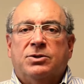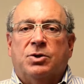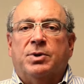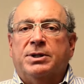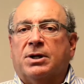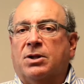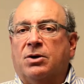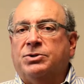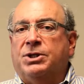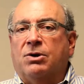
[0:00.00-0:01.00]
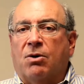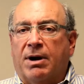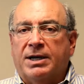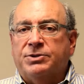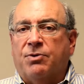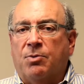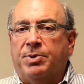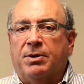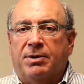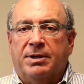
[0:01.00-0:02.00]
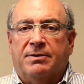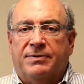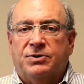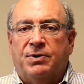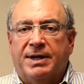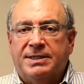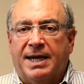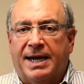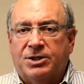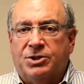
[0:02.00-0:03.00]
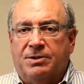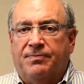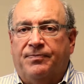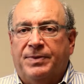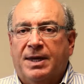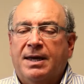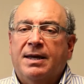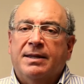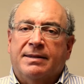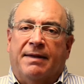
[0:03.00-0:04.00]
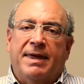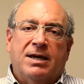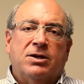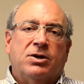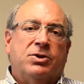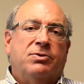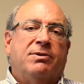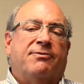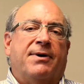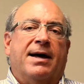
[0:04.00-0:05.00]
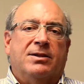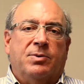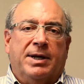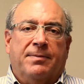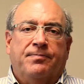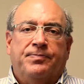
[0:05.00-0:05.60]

during the closing or escrow period of the transaction. Now, they could include the following.